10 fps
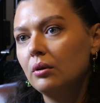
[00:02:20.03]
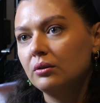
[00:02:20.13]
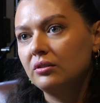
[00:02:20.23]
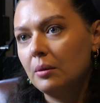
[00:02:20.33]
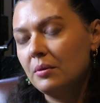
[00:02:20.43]
or
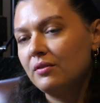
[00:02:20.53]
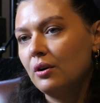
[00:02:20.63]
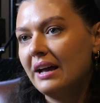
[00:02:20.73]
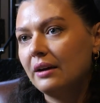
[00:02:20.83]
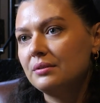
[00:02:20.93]
some of your
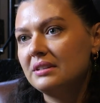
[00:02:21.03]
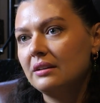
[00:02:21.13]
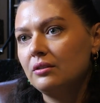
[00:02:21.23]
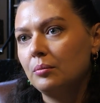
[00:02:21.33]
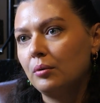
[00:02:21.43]
equity
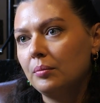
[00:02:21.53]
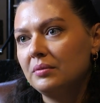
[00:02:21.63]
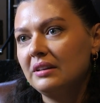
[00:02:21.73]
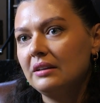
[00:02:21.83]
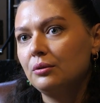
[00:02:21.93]
in your
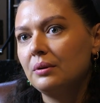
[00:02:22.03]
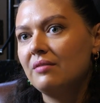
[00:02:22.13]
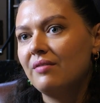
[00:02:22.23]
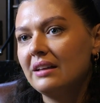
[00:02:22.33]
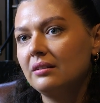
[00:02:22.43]
property to an
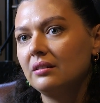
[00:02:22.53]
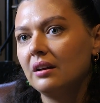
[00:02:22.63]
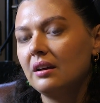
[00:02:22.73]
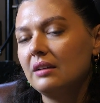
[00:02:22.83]
investor